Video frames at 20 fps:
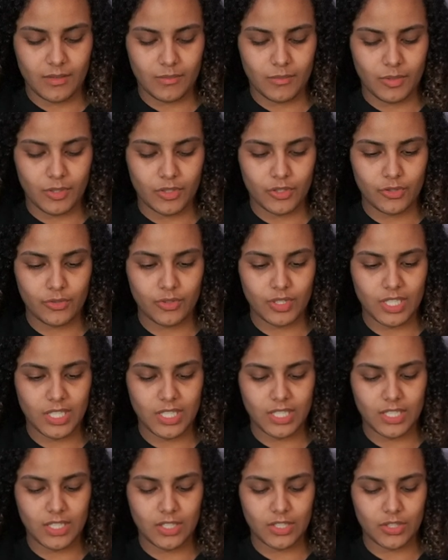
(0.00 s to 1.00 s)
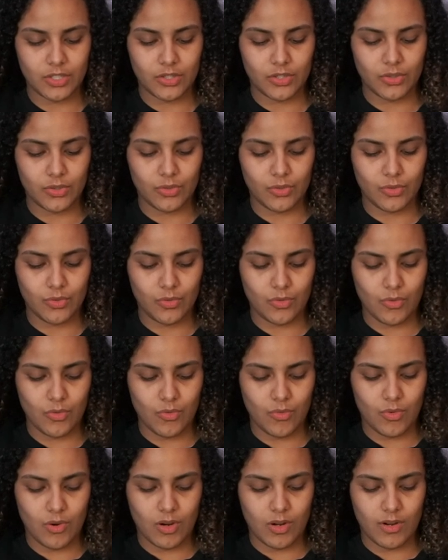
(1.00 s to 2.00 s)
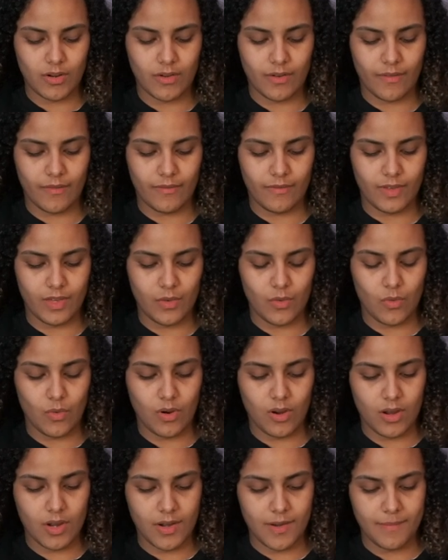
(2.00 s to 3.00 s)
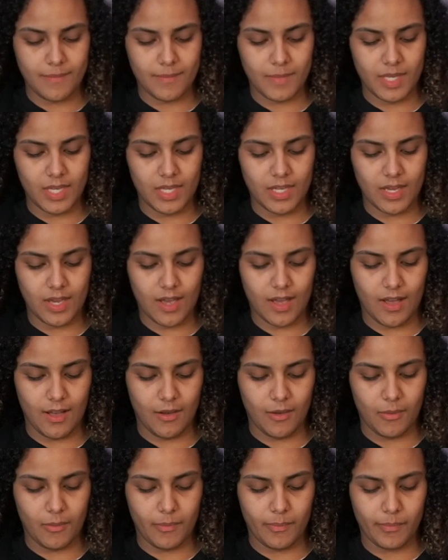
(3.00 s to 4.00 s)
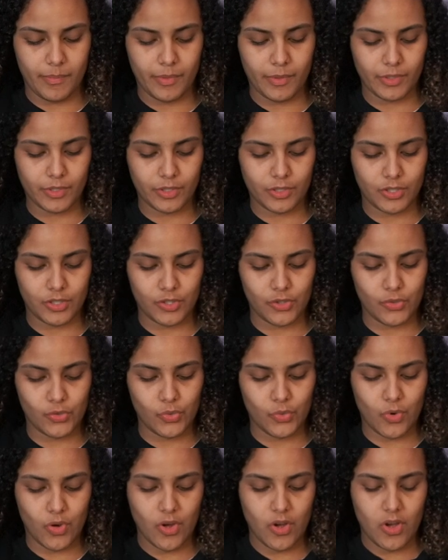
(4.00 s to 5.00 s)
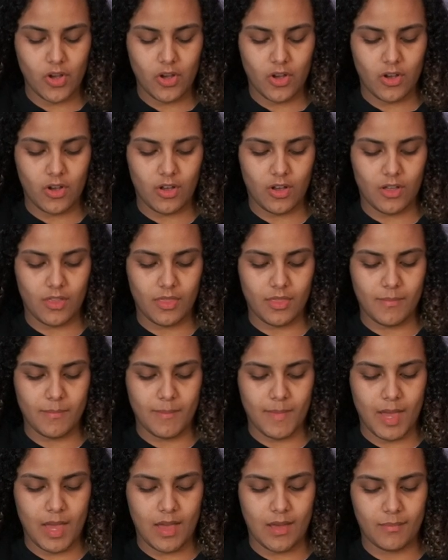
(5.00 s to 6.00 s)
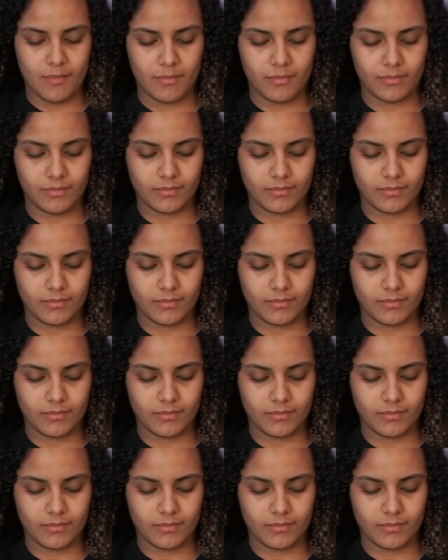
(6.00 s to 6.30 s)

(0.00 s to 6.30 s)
But you need to 1v1 me. I'll put you on the map.